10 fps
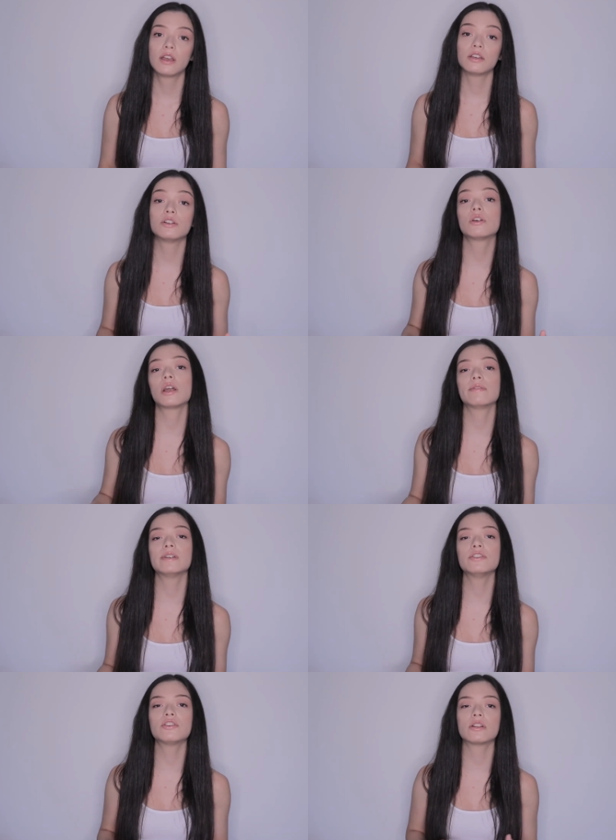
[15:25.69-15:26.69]
you're
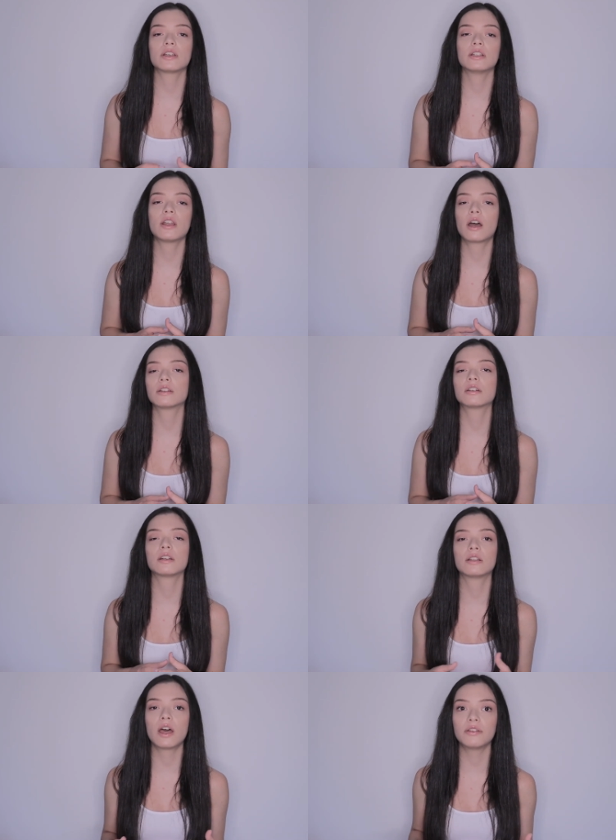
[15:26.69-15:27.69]
eventually not
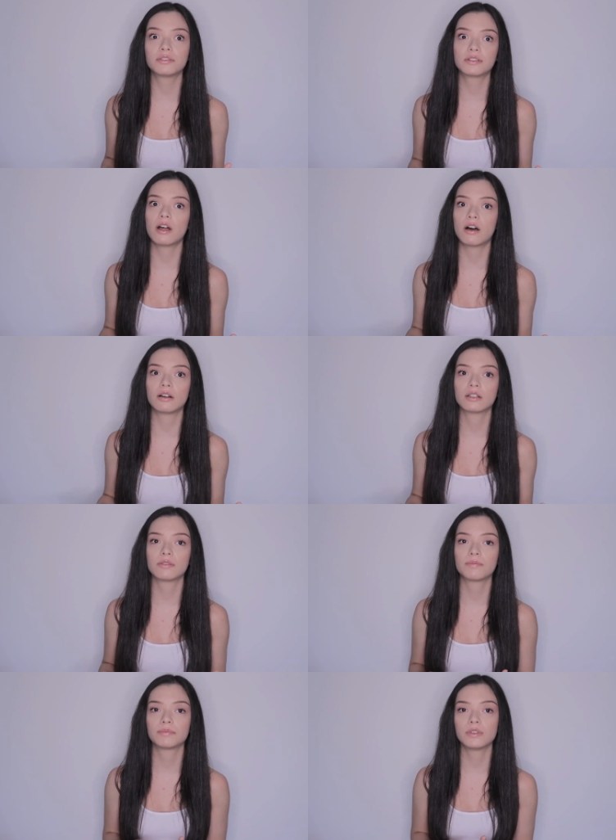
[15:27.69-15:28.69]
gonna last
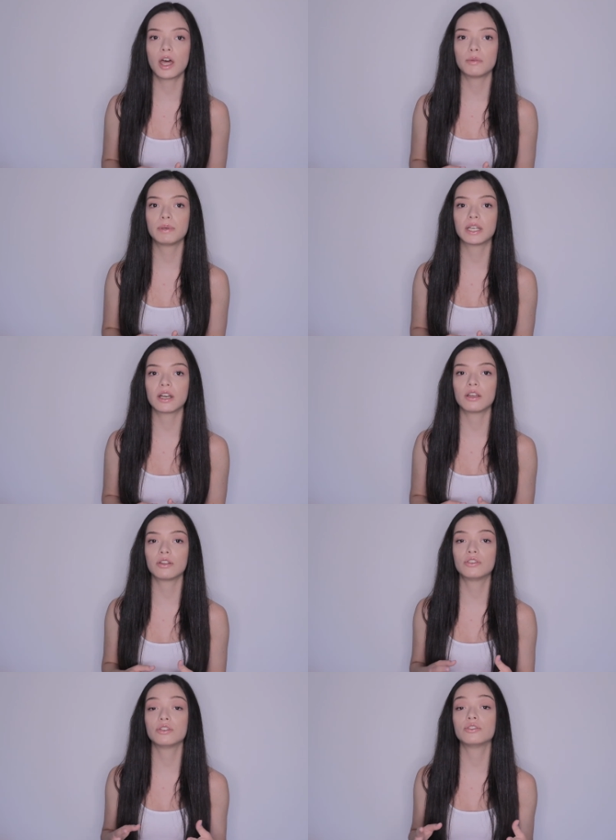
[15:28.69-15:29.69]
long. Not
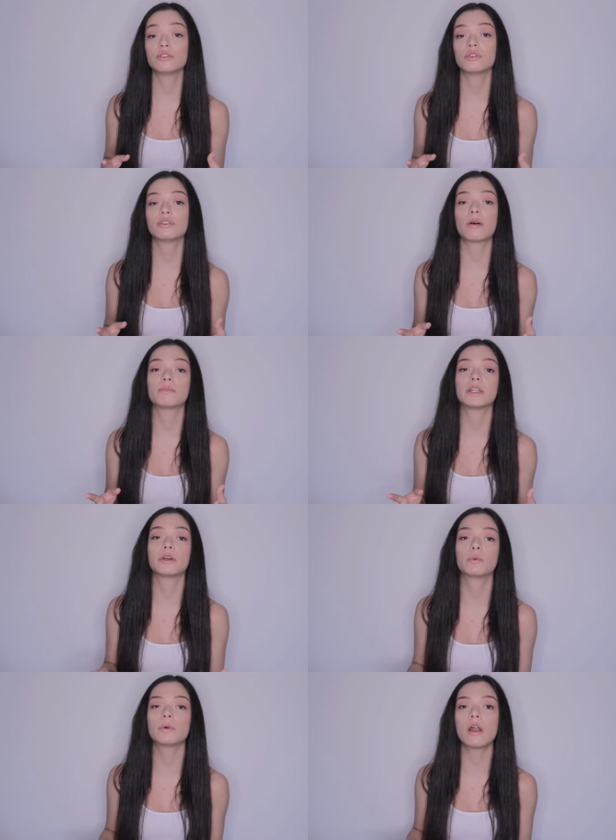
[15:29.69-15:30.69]
because you do
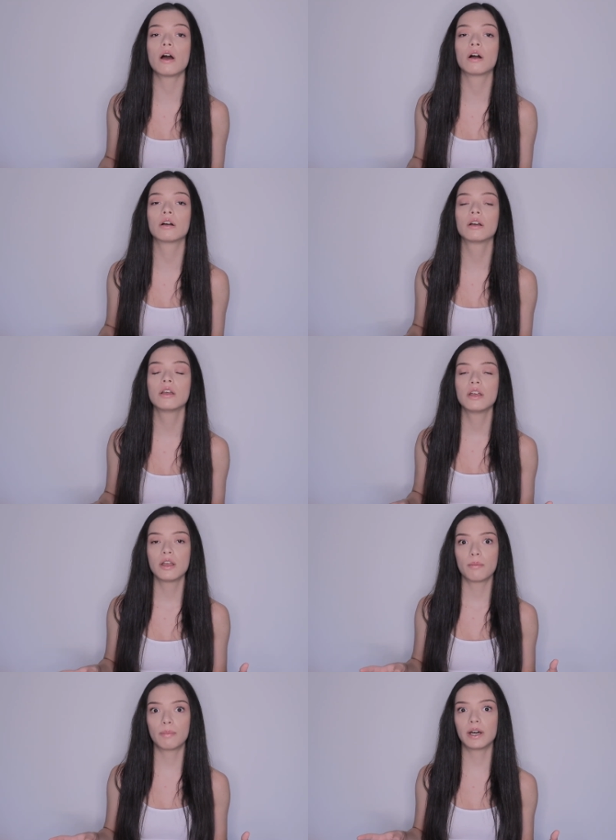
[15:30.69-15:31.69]
something wrong,
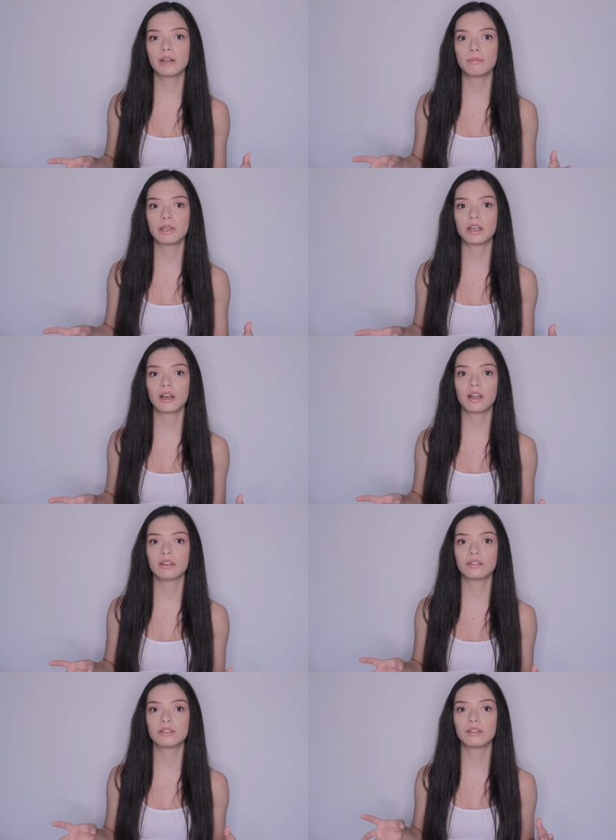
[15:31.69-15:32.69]
but
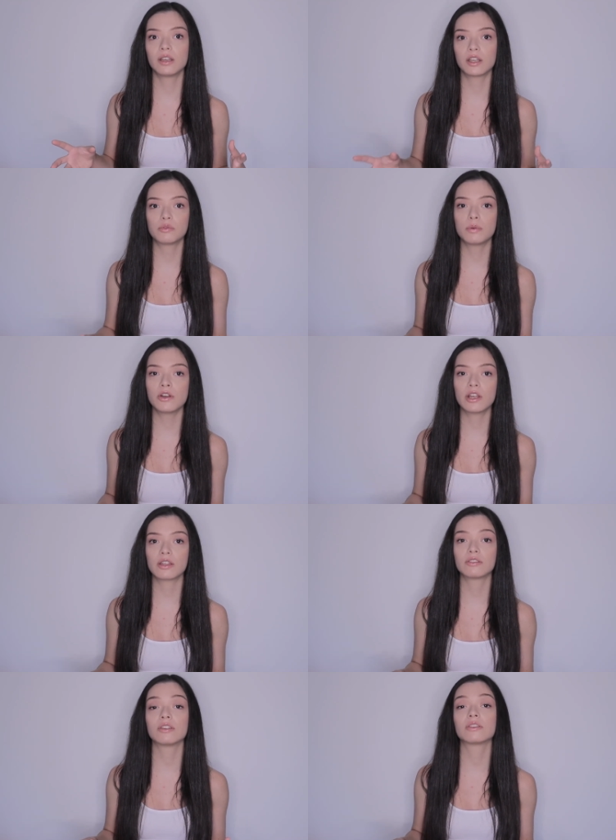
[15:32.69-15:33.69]
because the
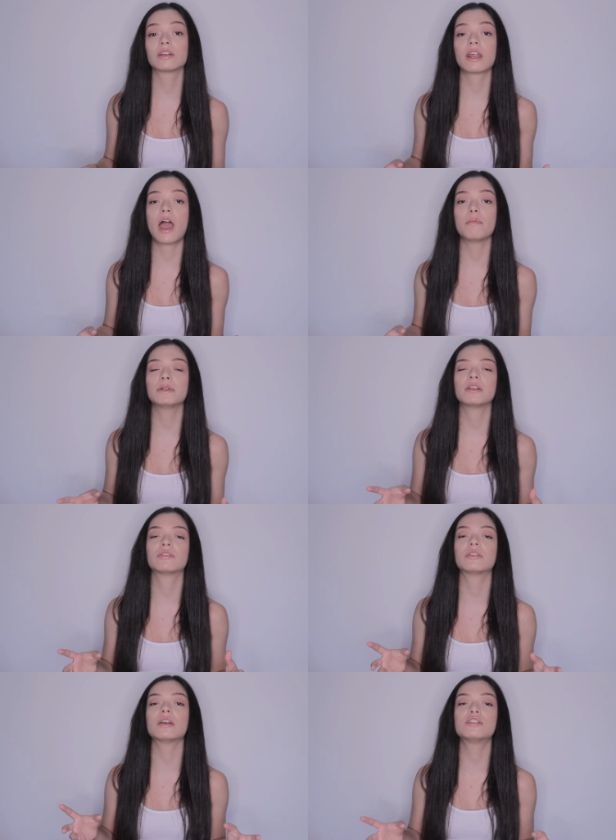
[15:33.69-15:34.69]
experience is gonna happen in
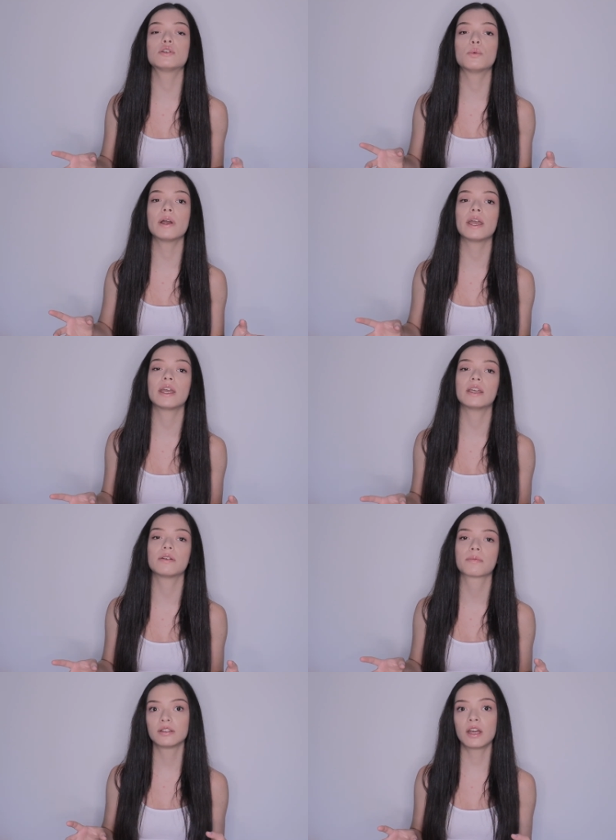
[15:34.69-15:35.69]
such a way
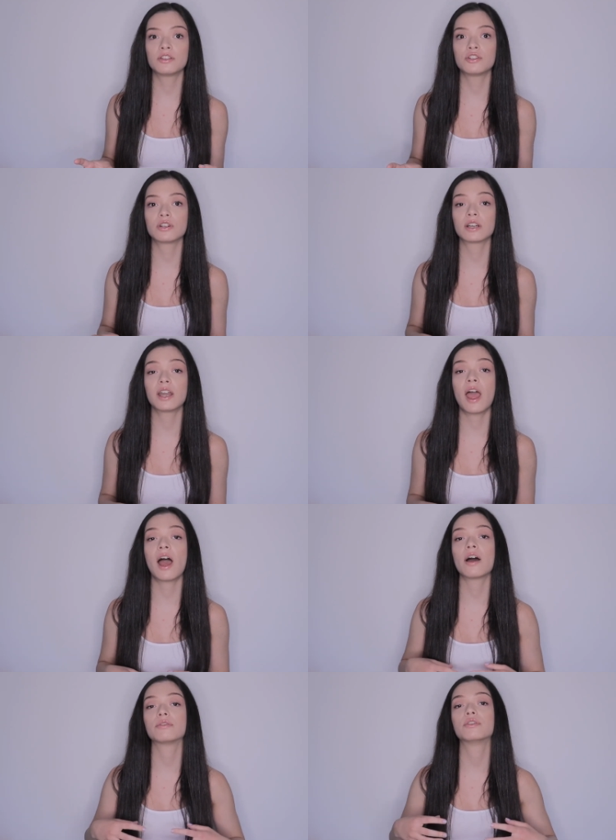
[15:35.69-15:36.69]
that you're gonna
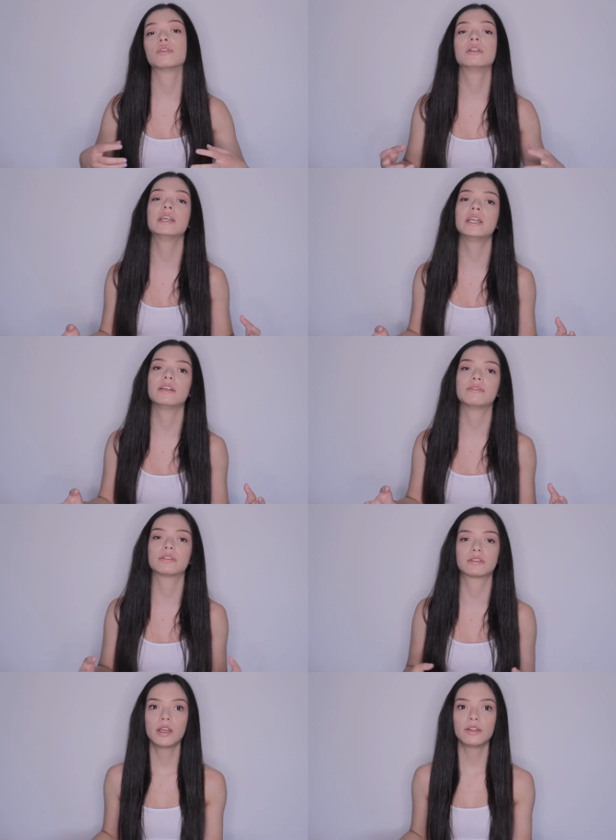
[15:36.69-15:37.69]
have to leave.
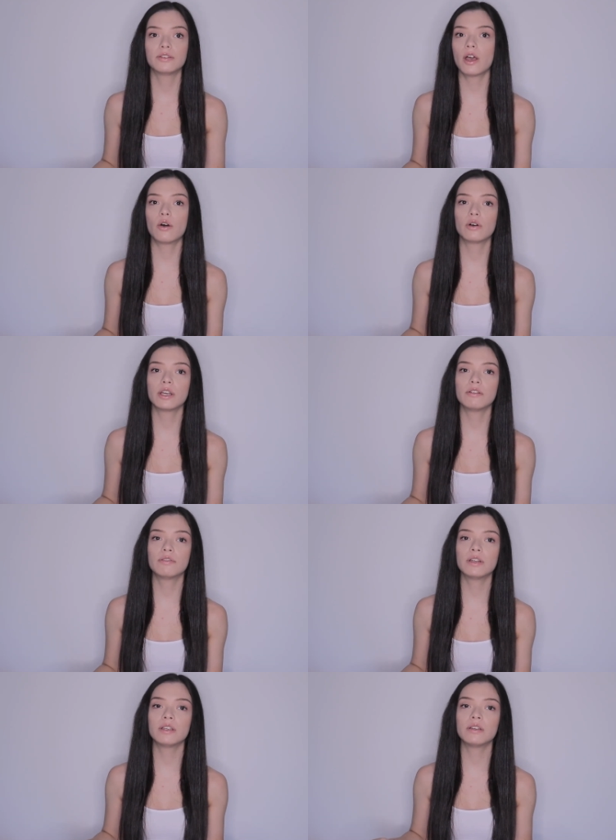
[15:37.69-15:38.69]
So
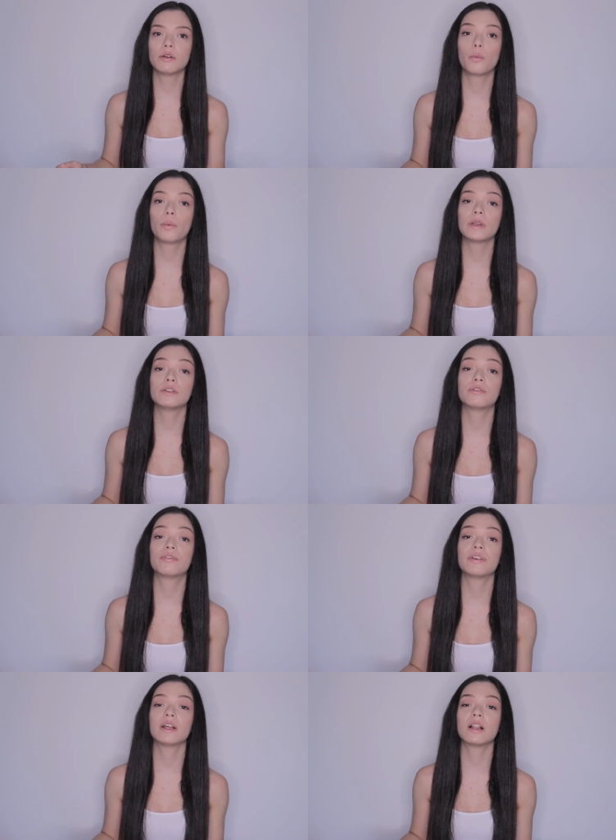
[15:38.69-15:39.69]
even when you
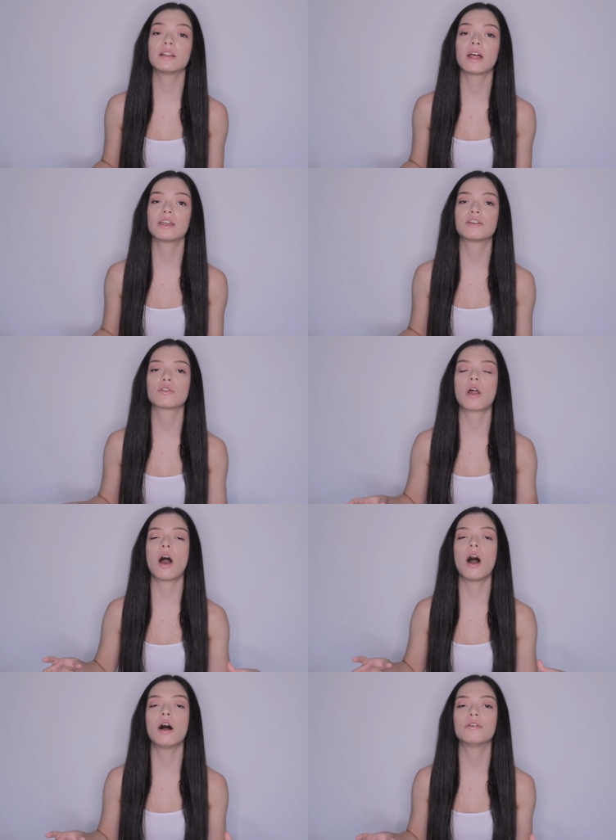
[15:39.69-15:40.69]
feel like you're
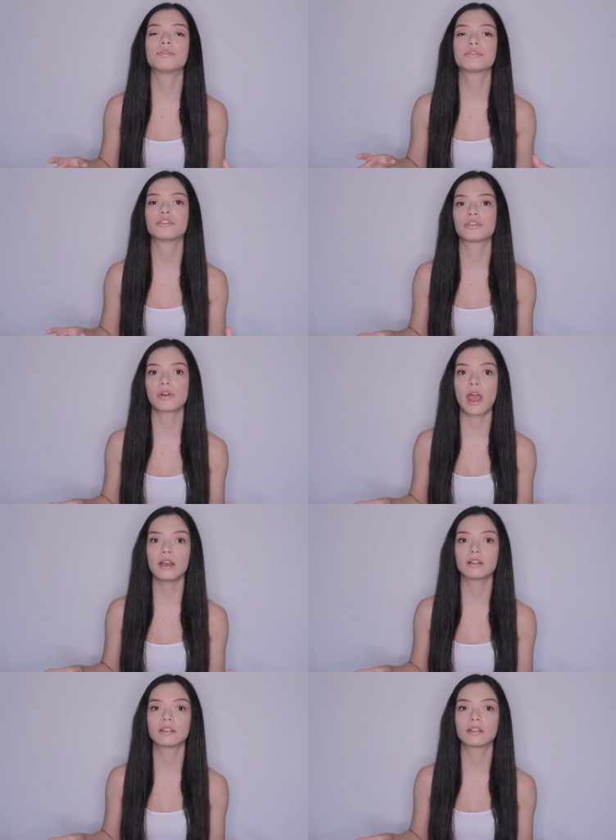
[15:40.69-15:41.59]
off track,